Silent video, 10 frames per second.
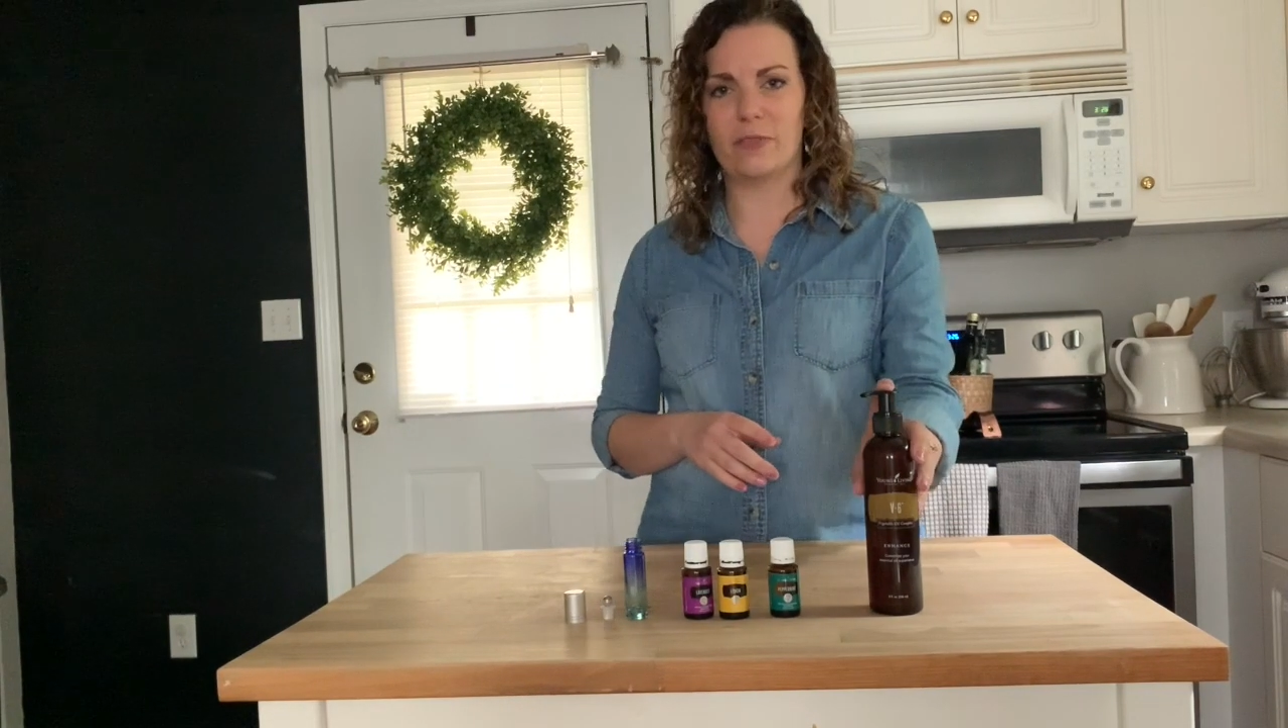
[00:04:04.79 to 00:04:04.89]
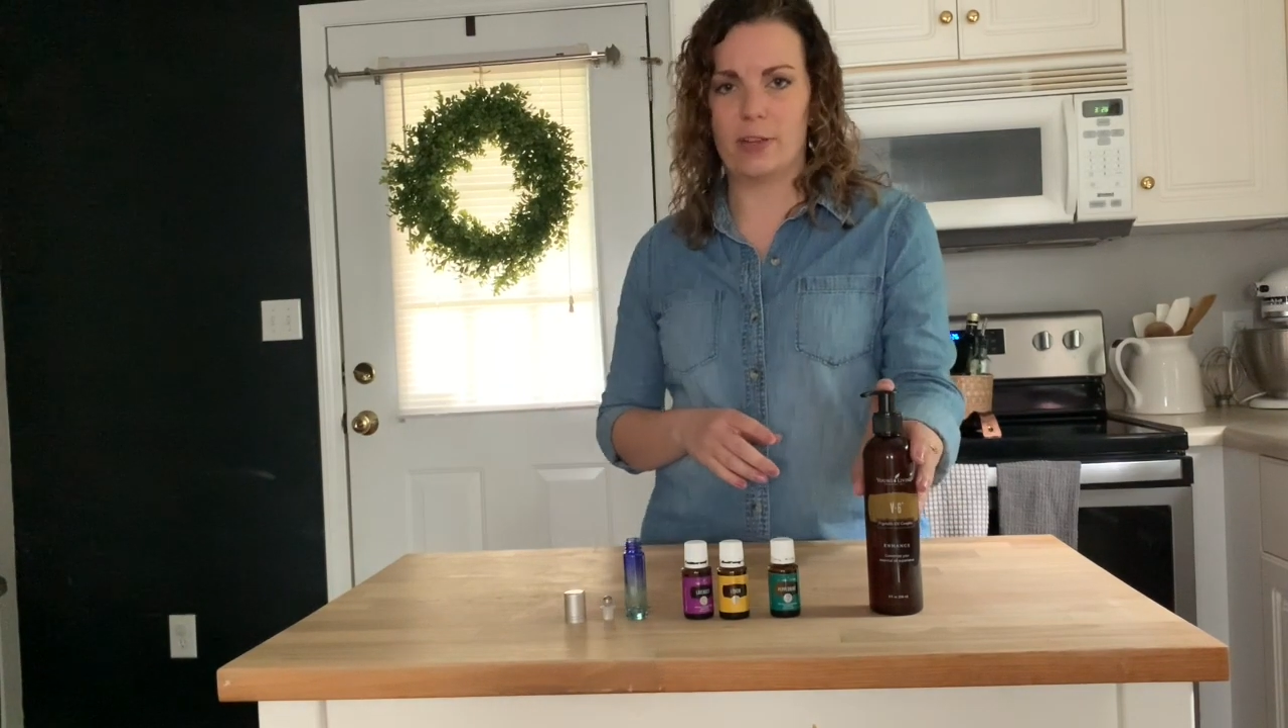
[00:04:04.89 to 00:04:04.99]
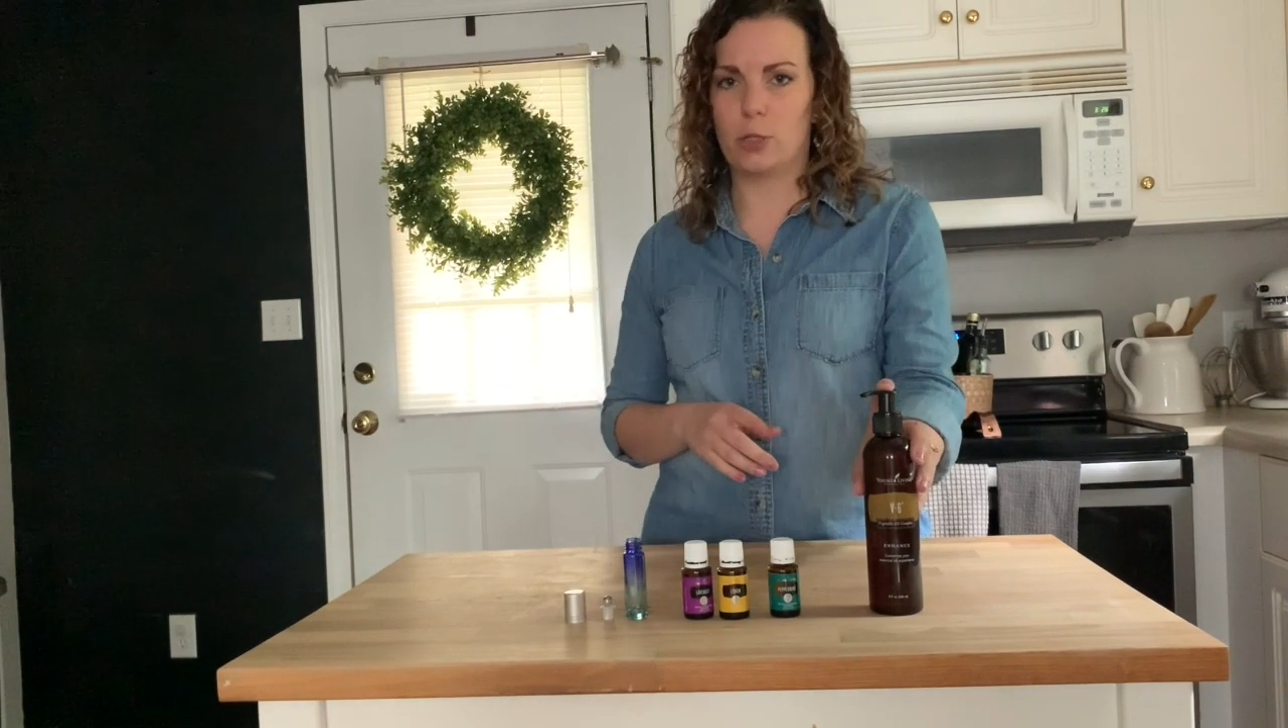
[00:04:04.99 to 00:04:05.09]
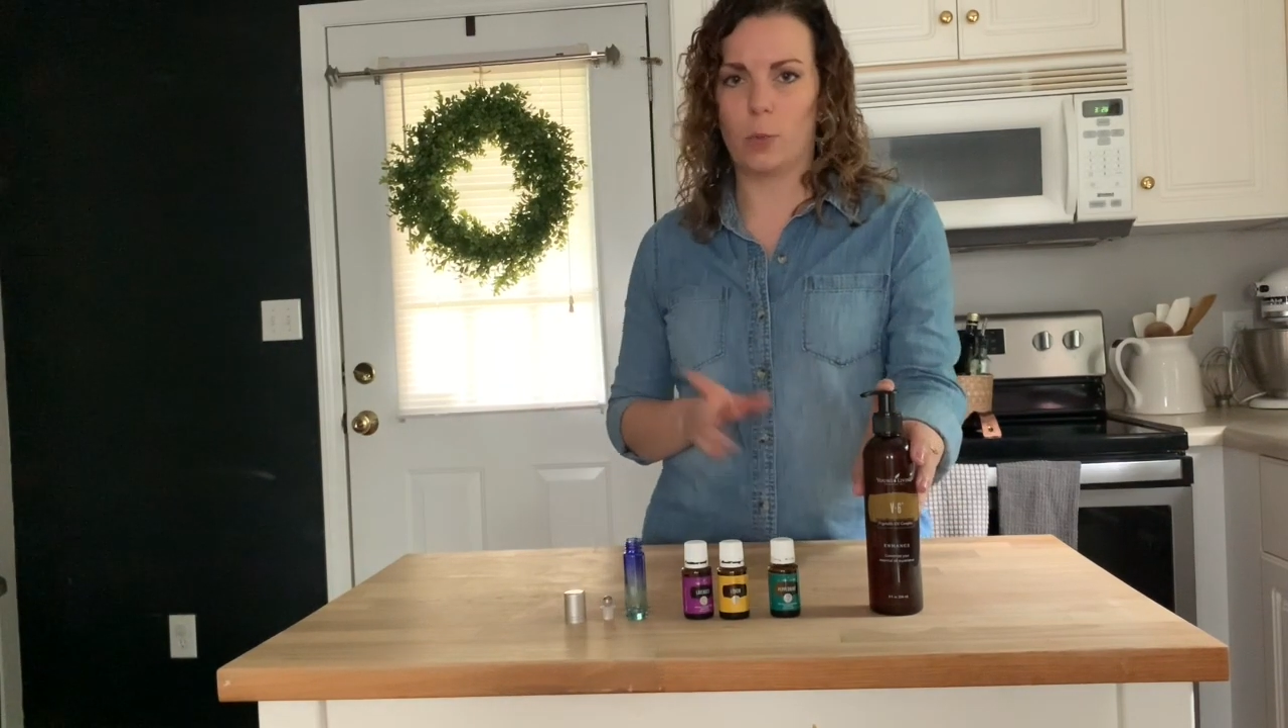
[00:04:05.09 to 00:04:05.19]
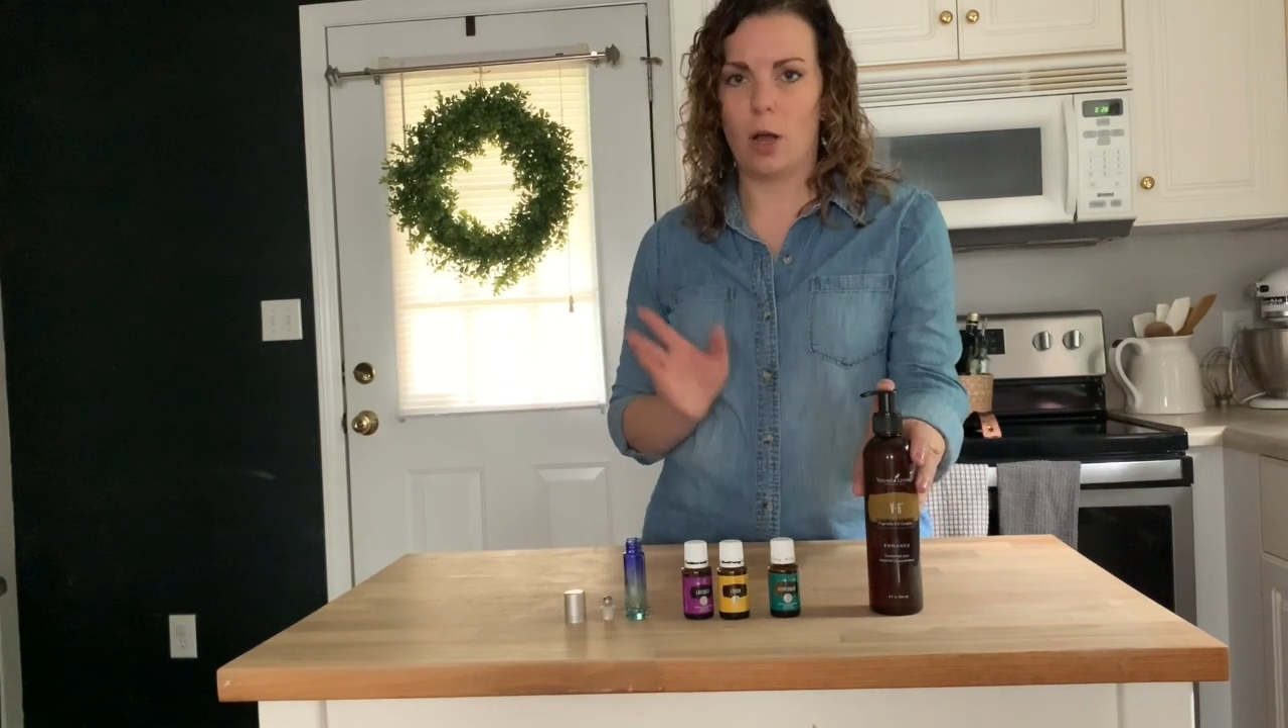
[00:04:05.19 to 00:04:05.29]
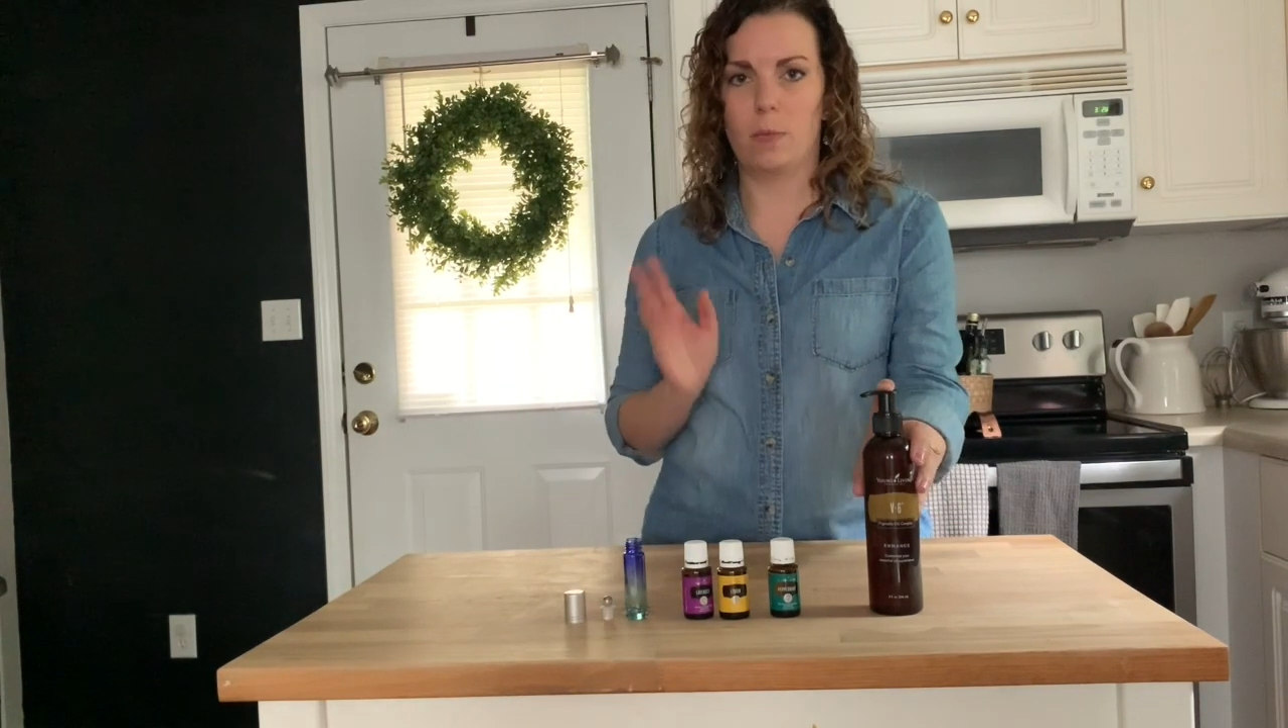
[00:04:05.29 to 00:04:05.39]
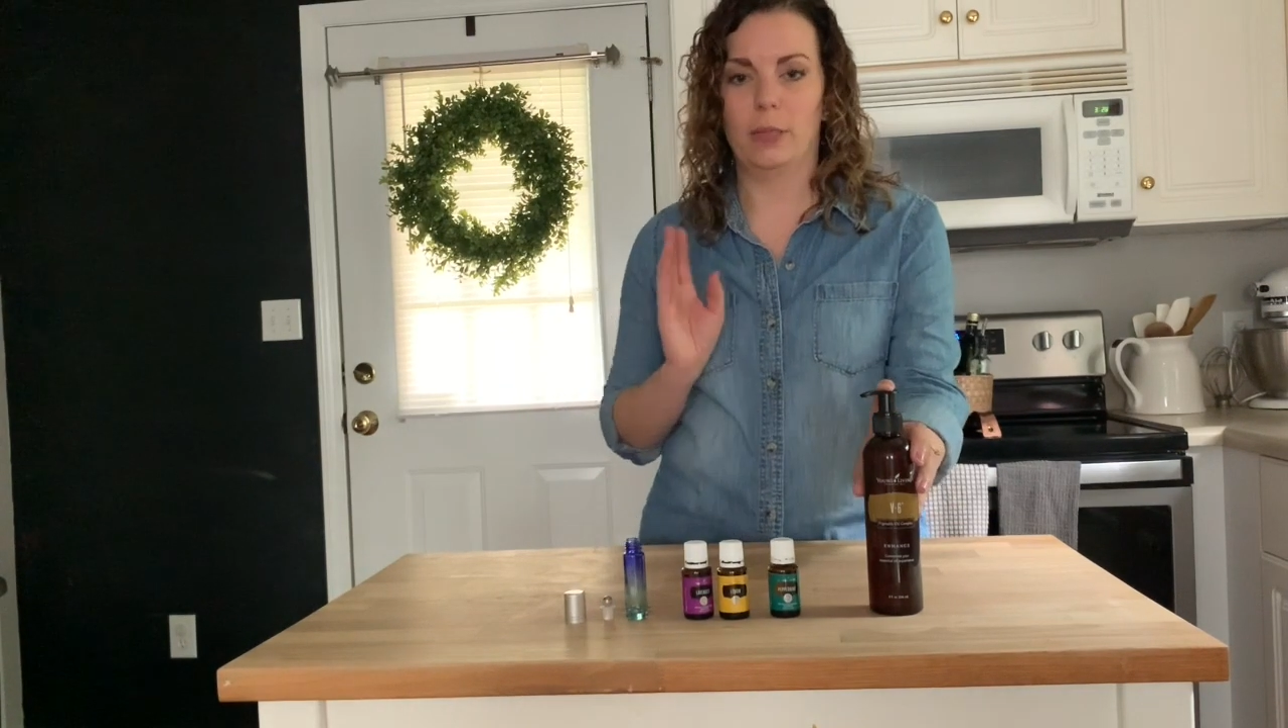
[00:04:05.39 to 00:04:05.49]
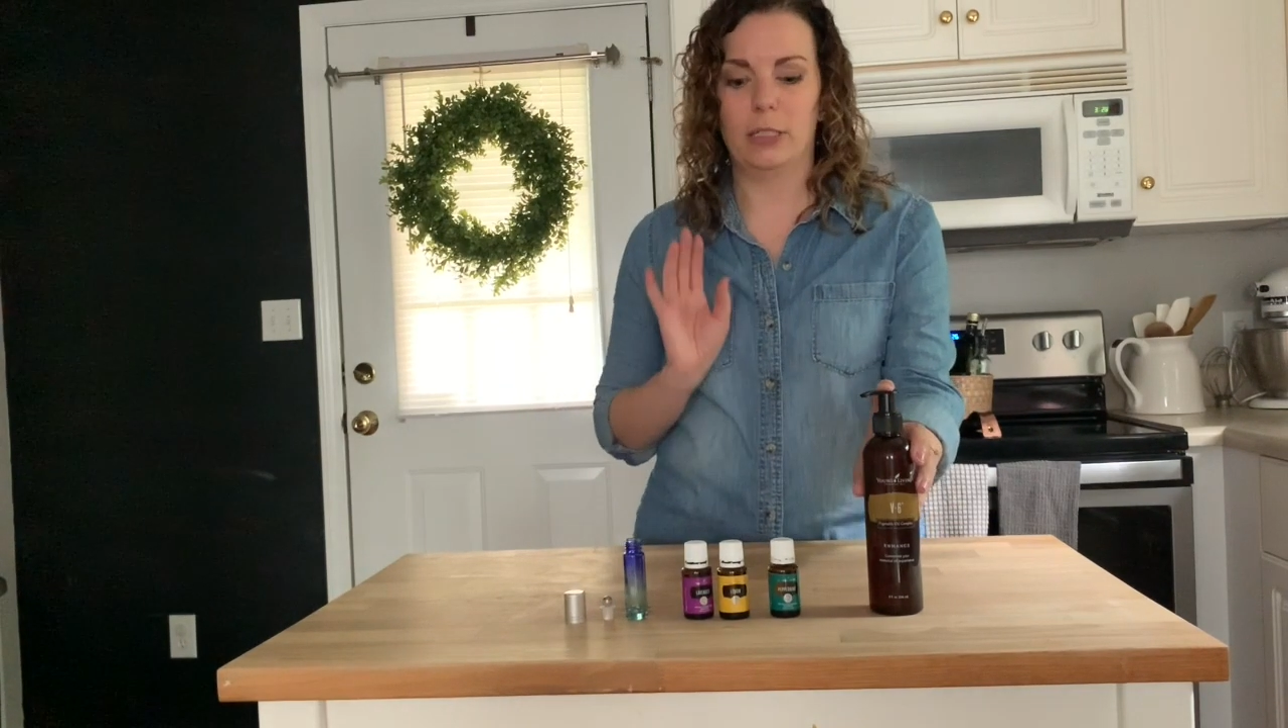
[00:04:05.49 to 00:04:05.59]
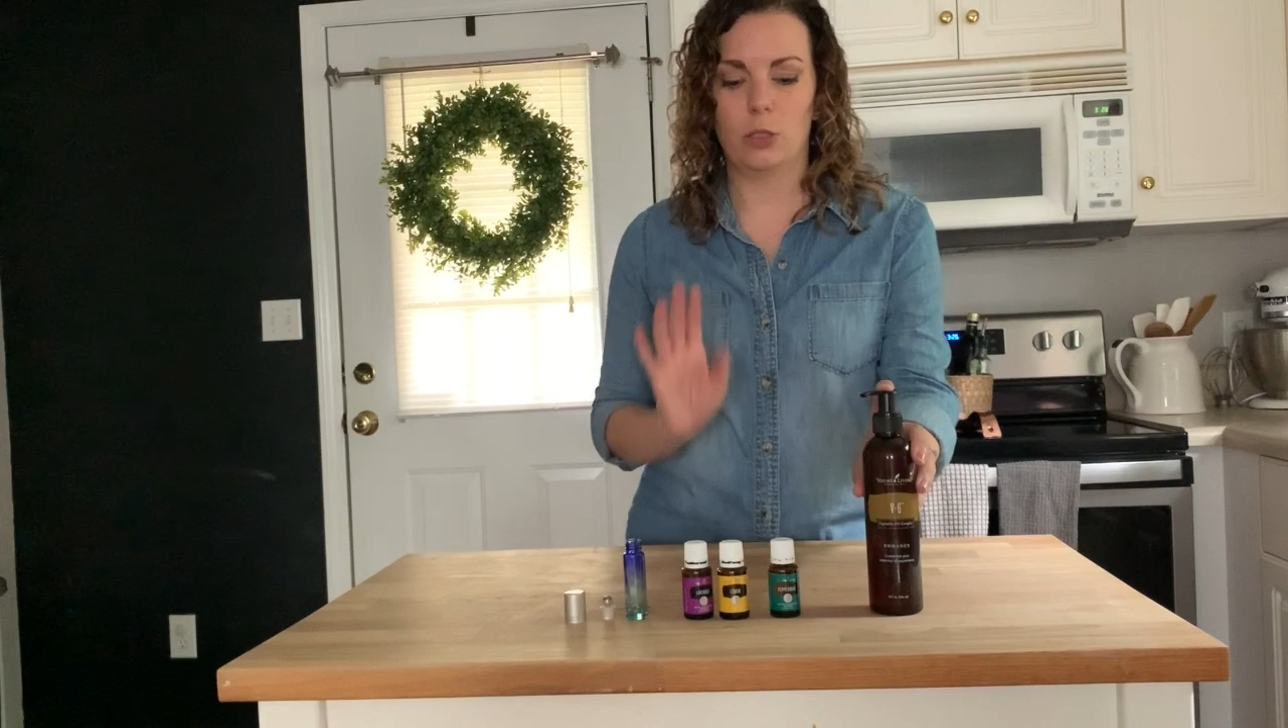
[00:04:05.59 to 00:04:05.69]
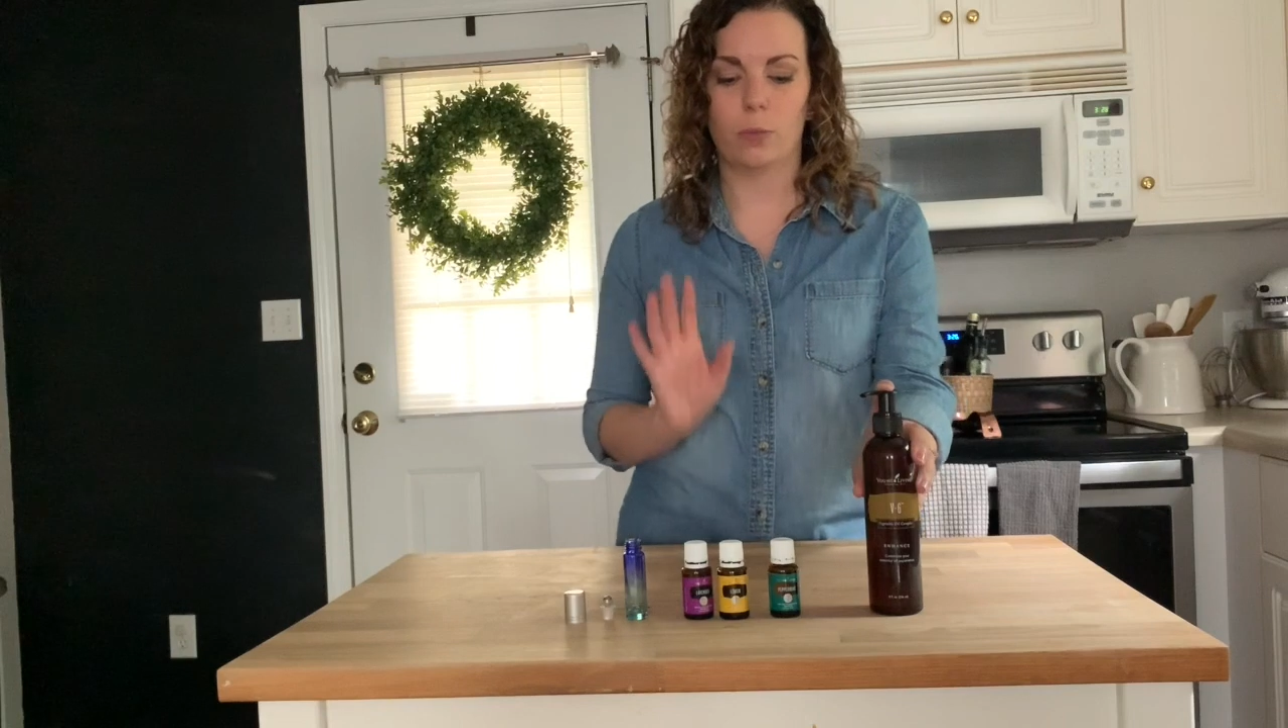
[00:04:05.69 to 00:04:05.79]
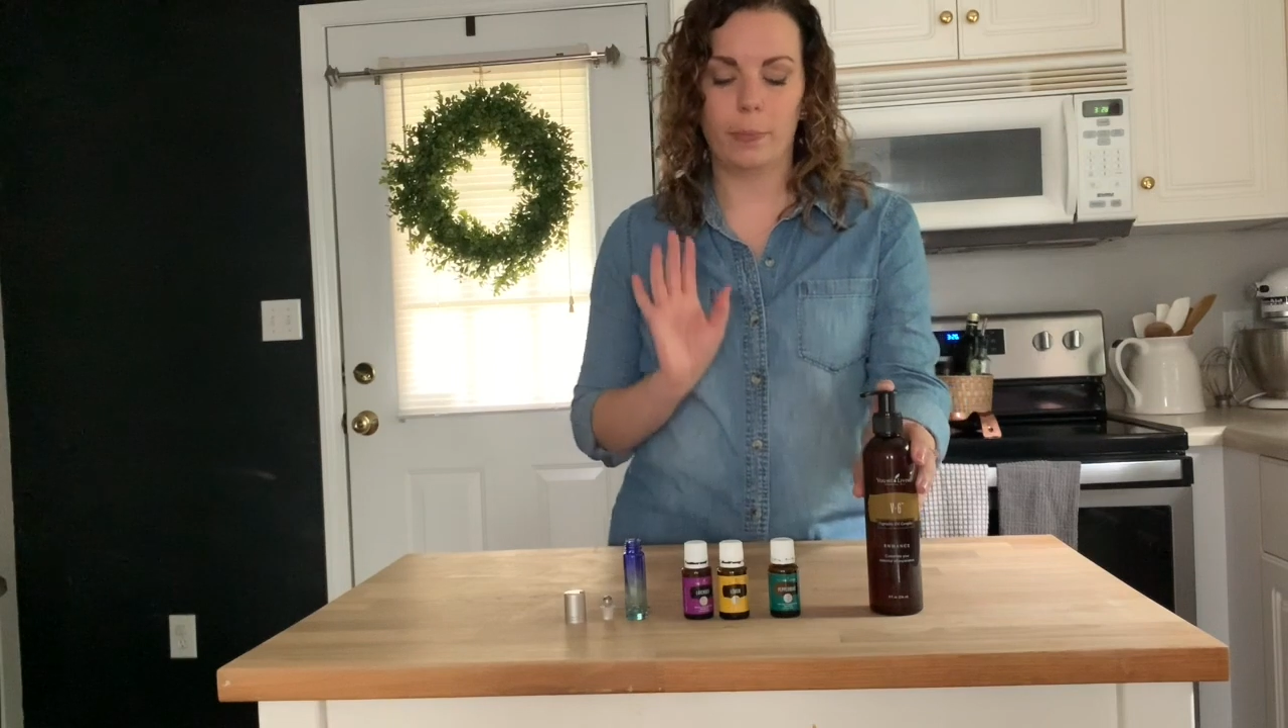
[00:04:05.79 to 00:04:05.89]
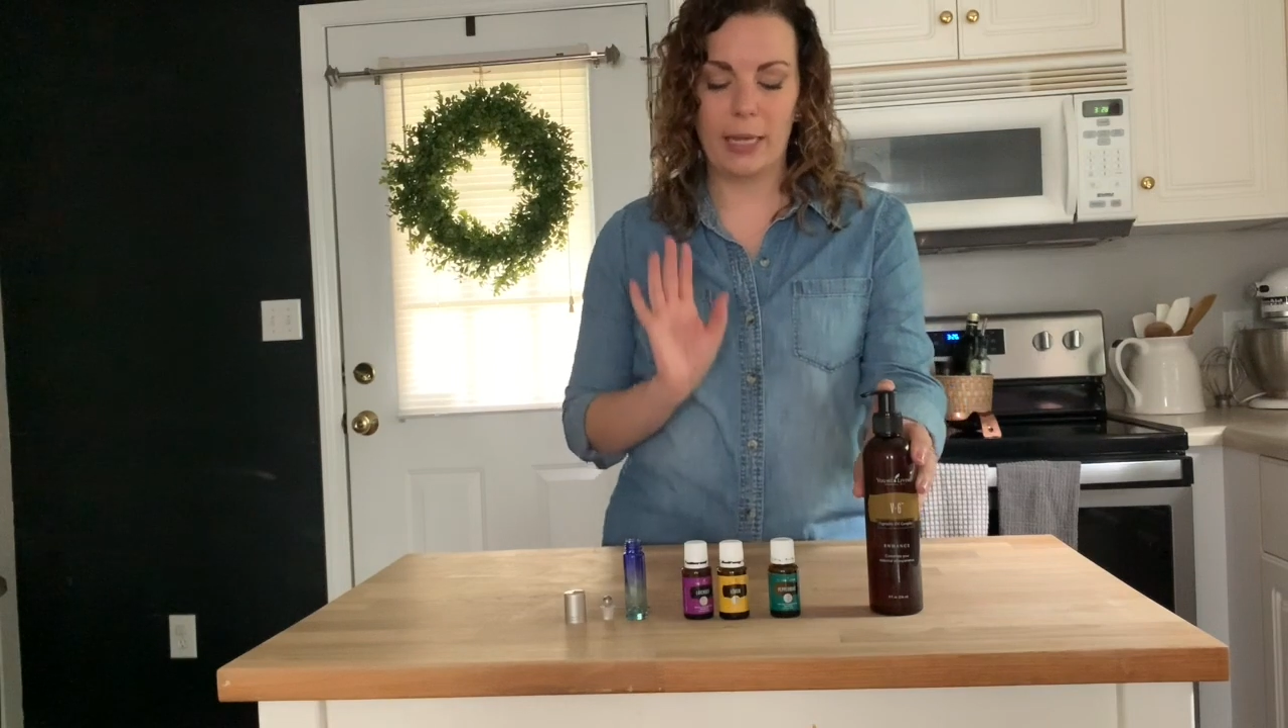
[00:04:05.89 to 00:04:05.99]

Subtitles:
vegetable complex